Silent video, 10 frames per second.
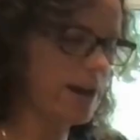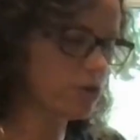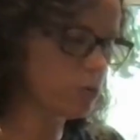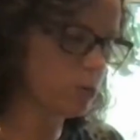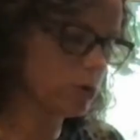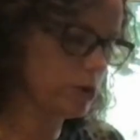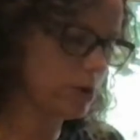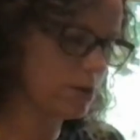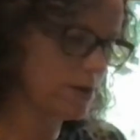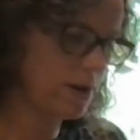actual
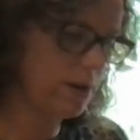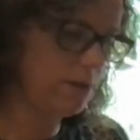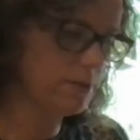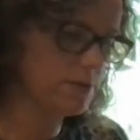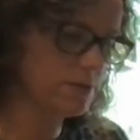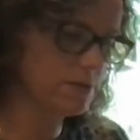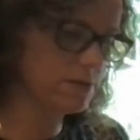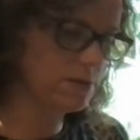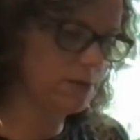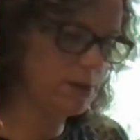cooking time is,
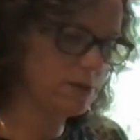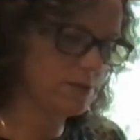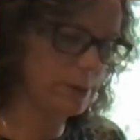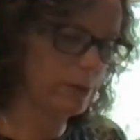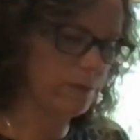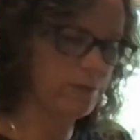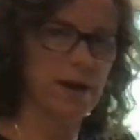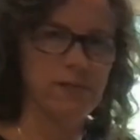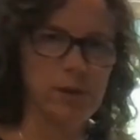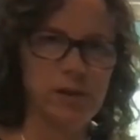I mean, it's about
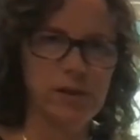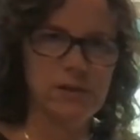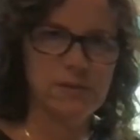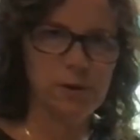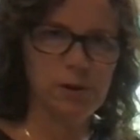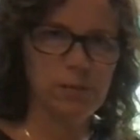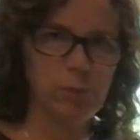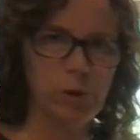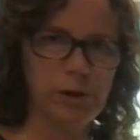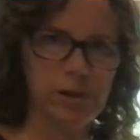5 minutes where you're
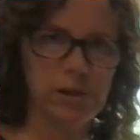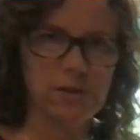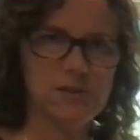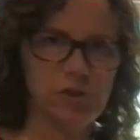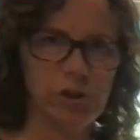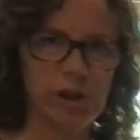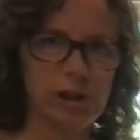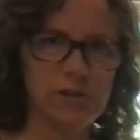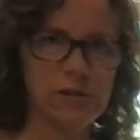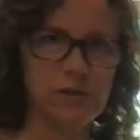boiling and
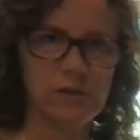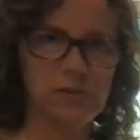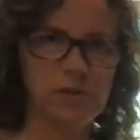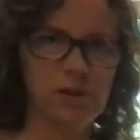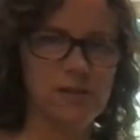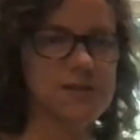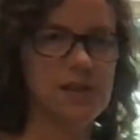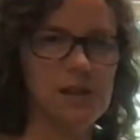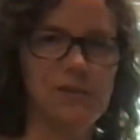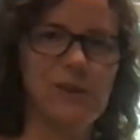stirring. So you're not
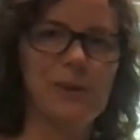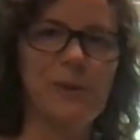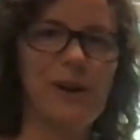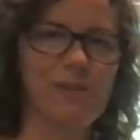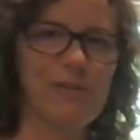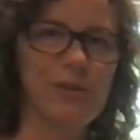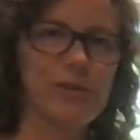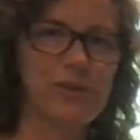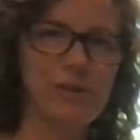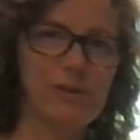slaving away over the
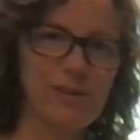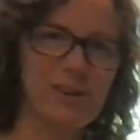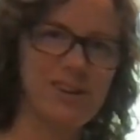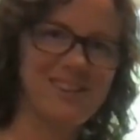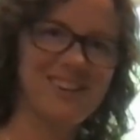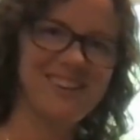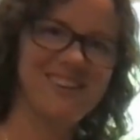stove or anything.